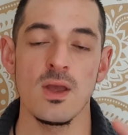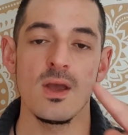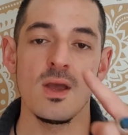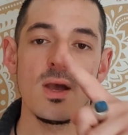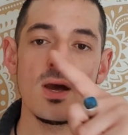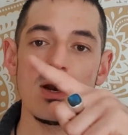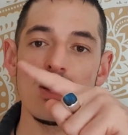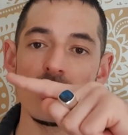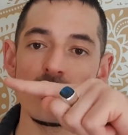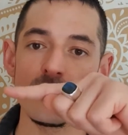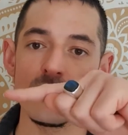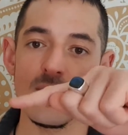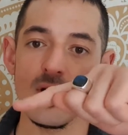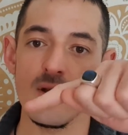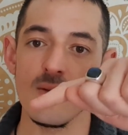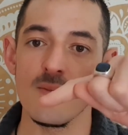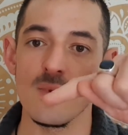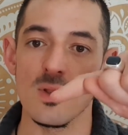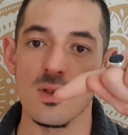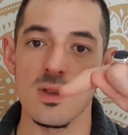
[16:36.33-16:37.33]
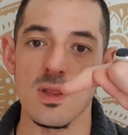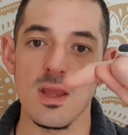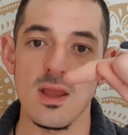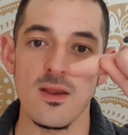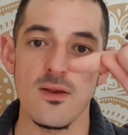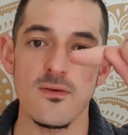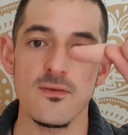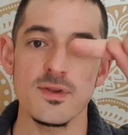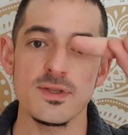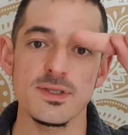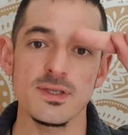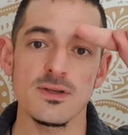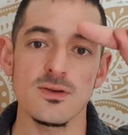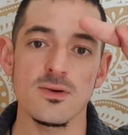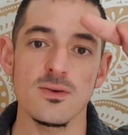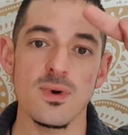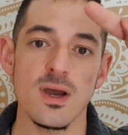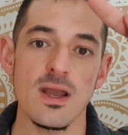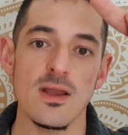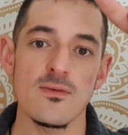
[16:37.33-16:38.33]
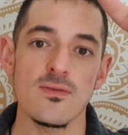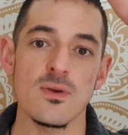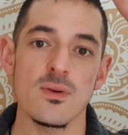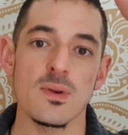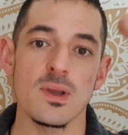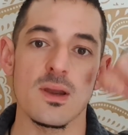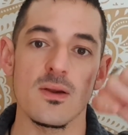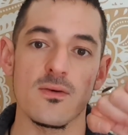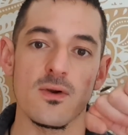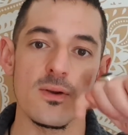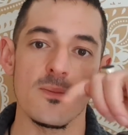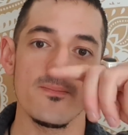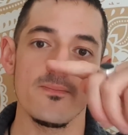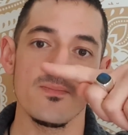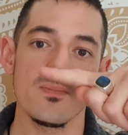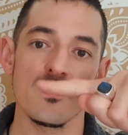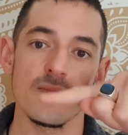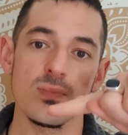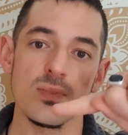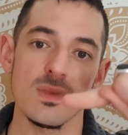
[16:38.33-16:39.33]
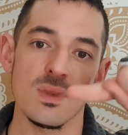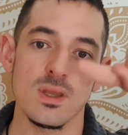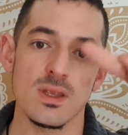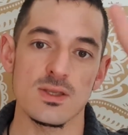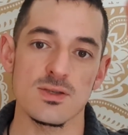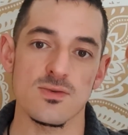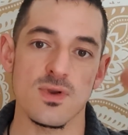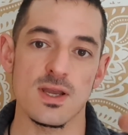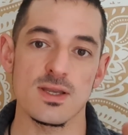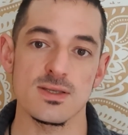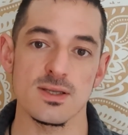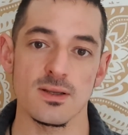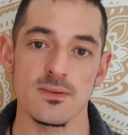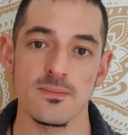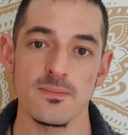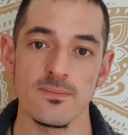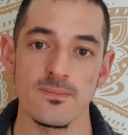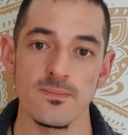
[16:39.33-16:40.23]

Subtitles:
And at the moment, every single wave that we are on is raising.